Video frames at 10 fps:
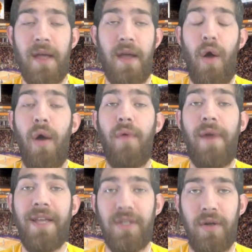And
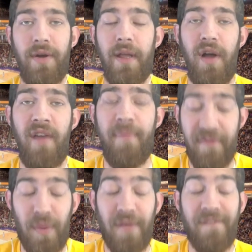already starting it
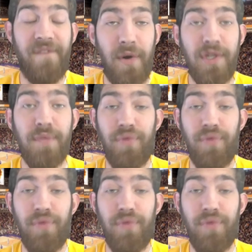before the first